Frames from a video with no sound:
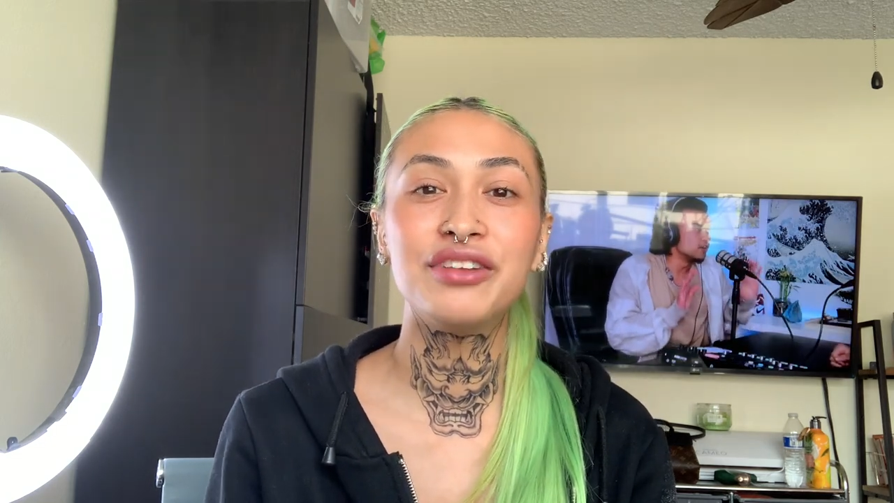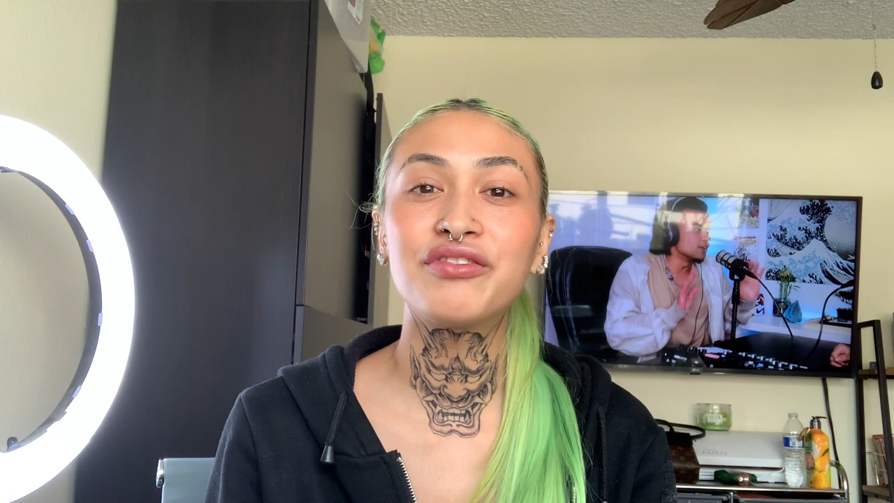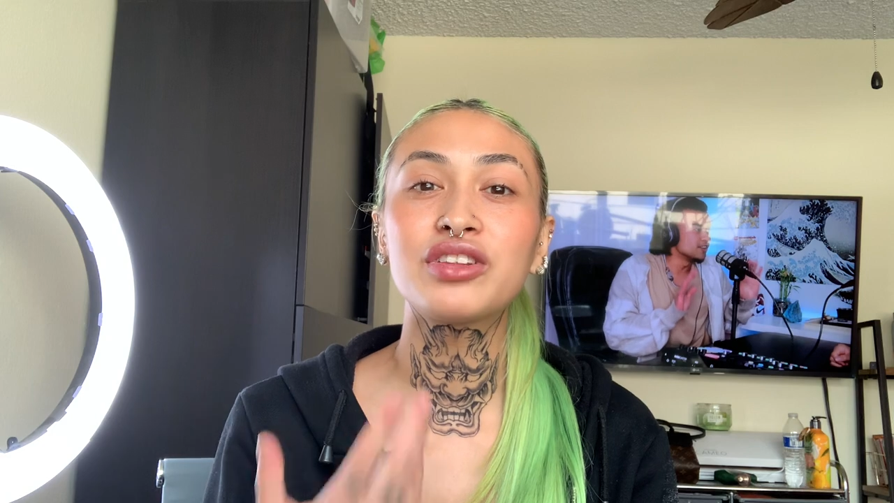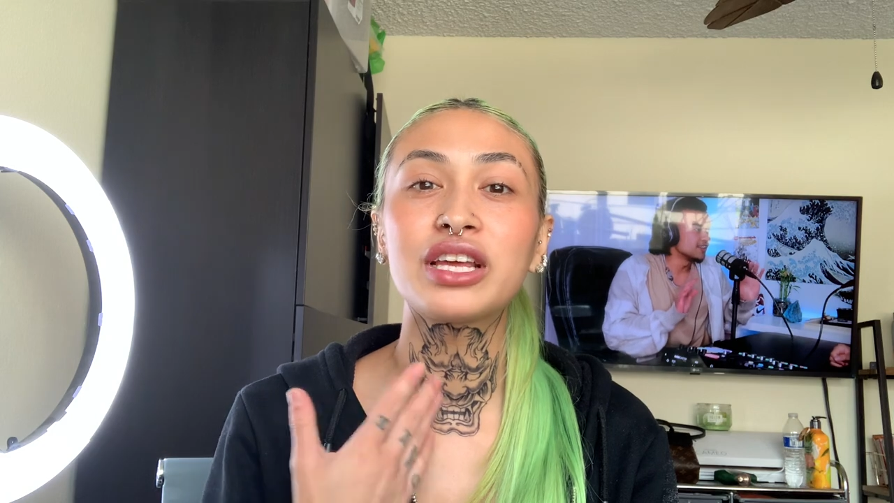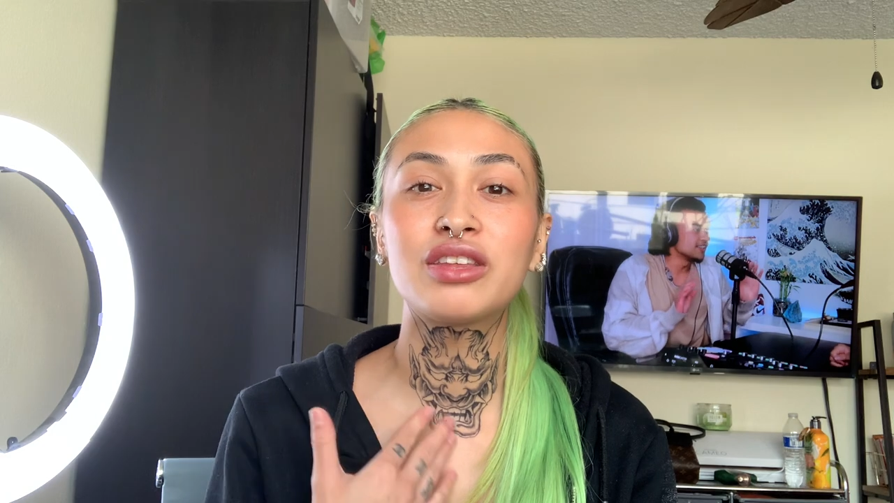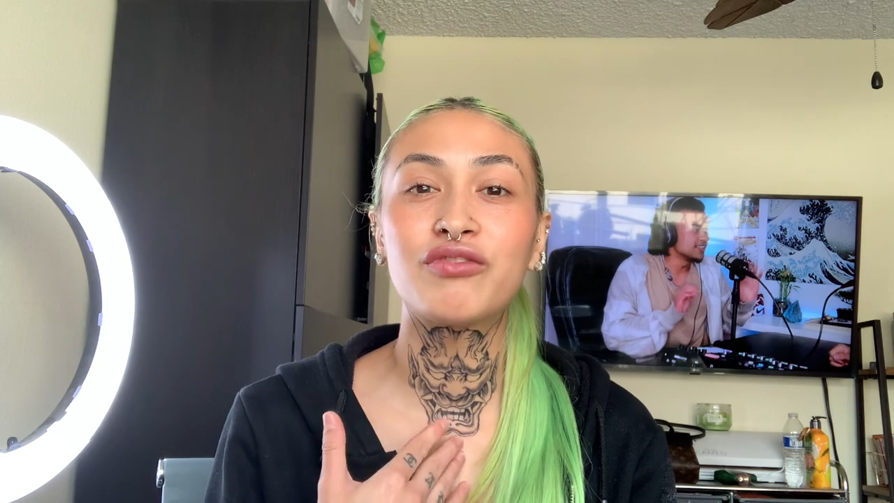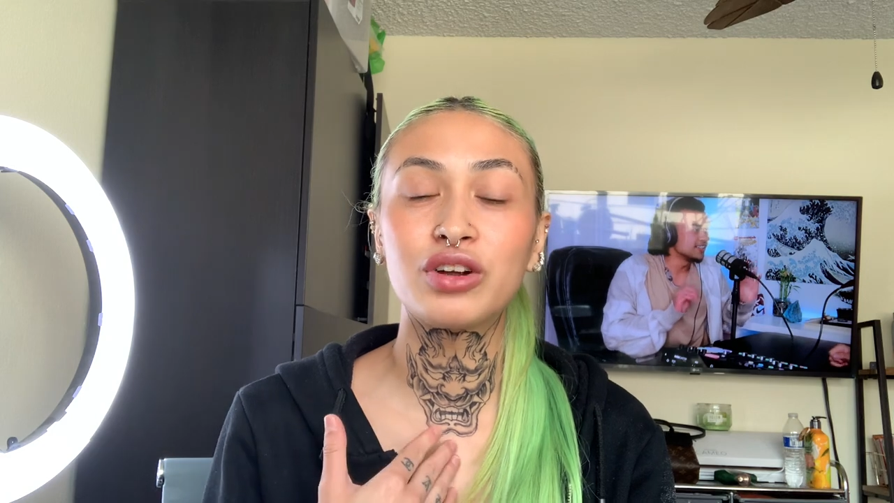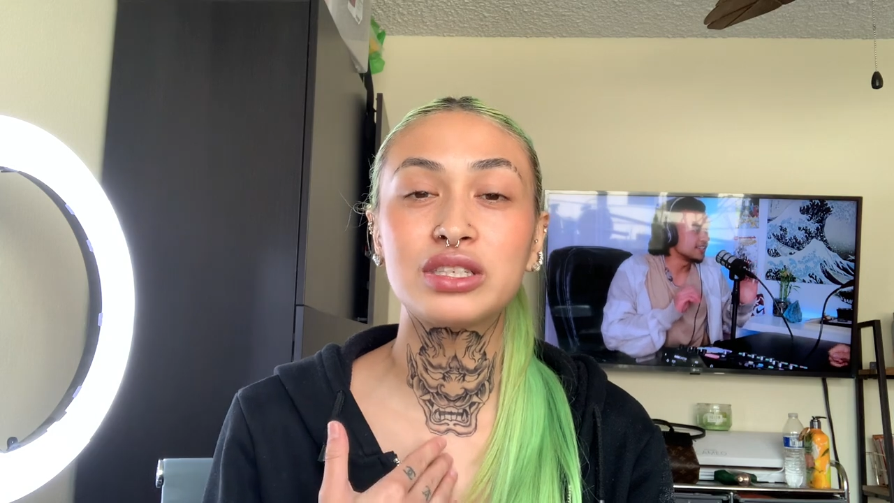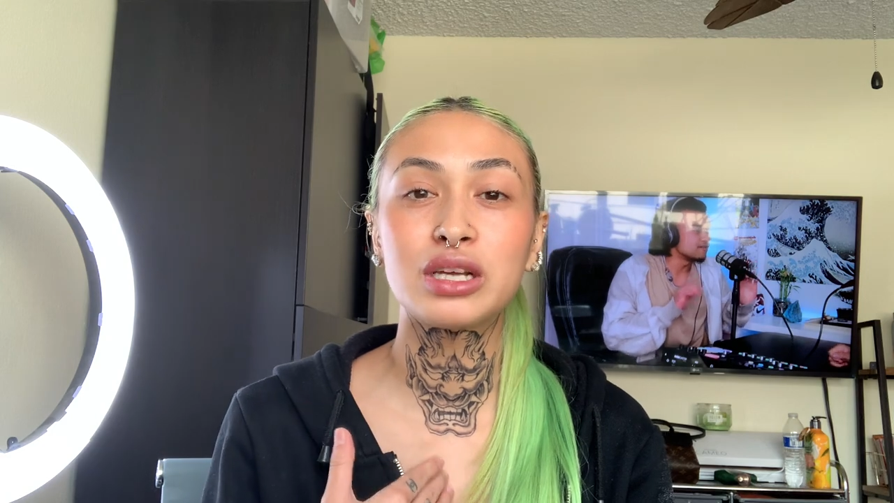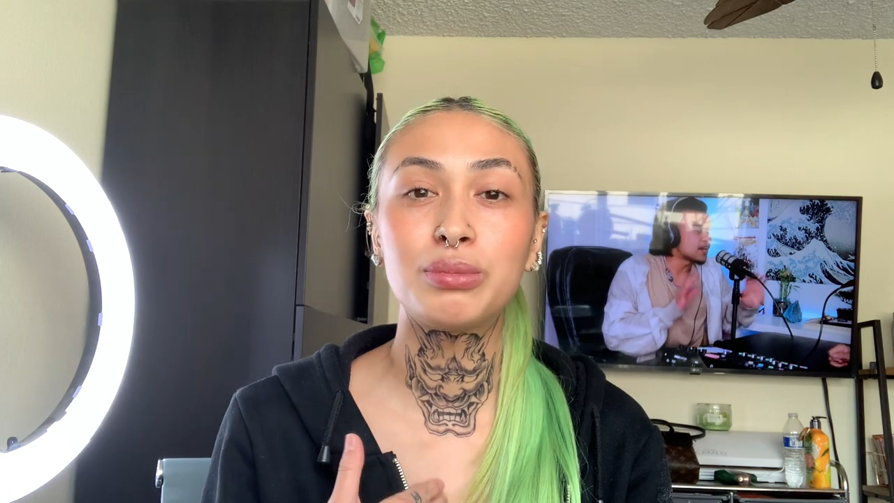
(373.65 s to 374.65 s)
for like the
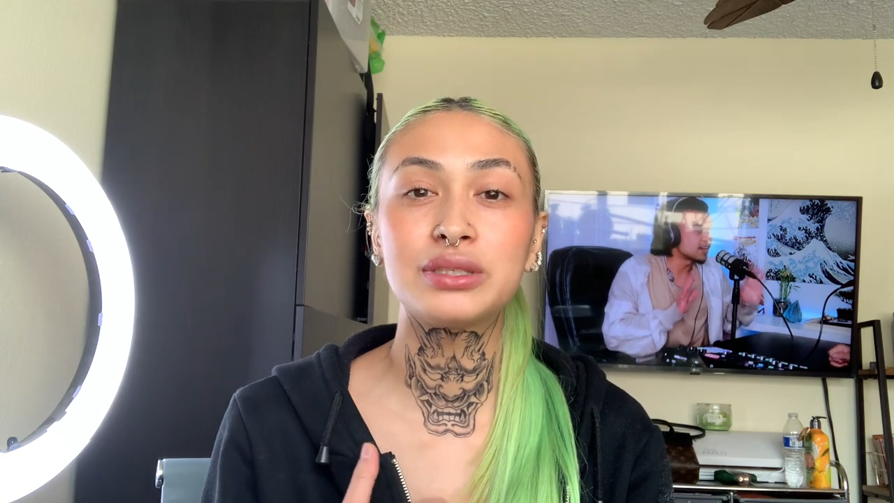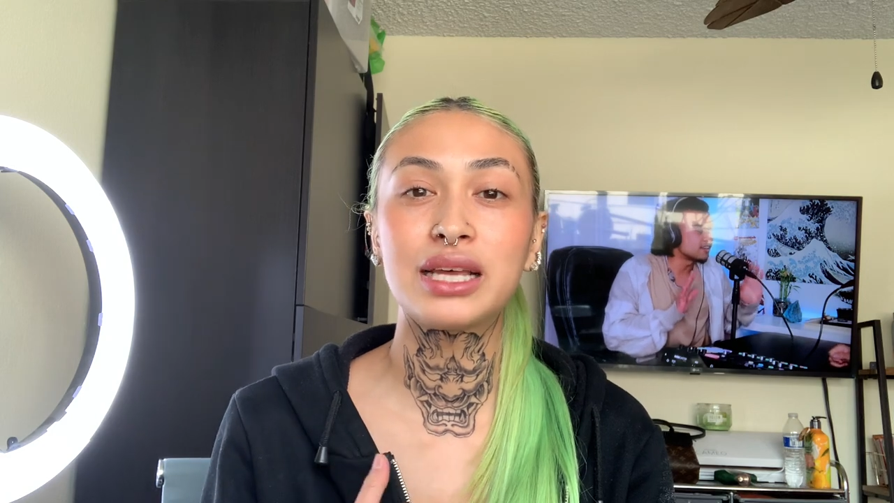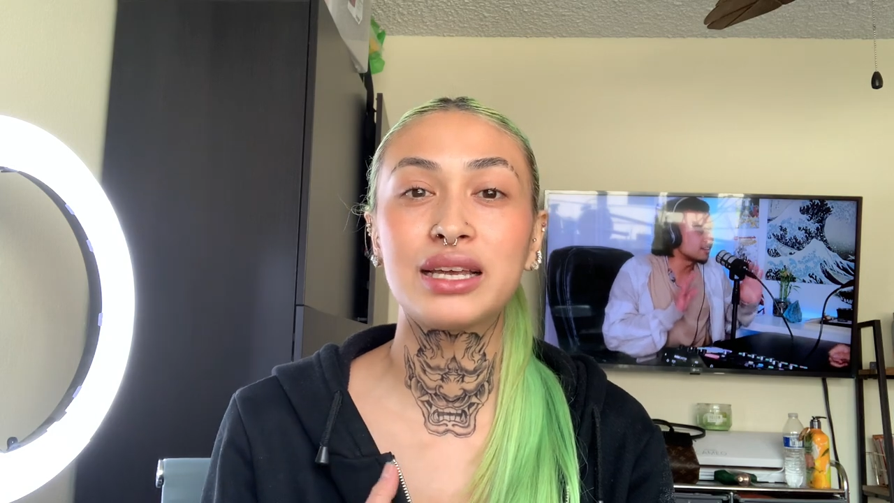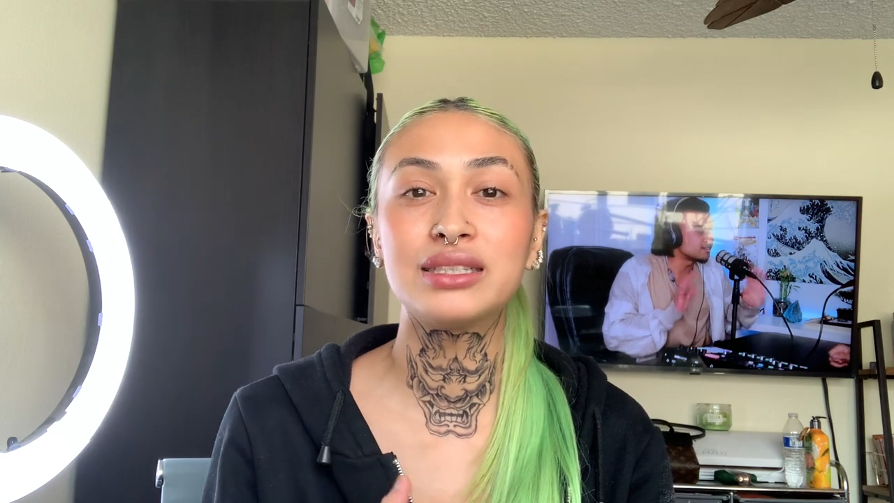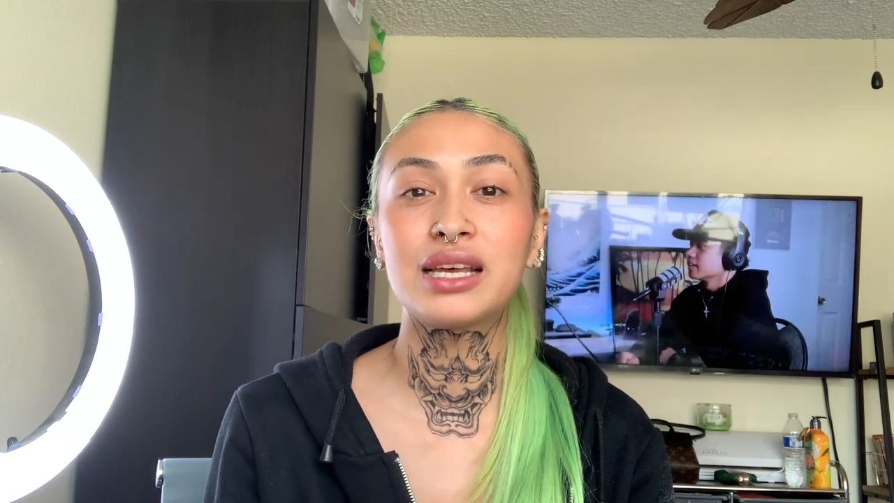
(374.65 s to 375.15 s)
first couple seconds,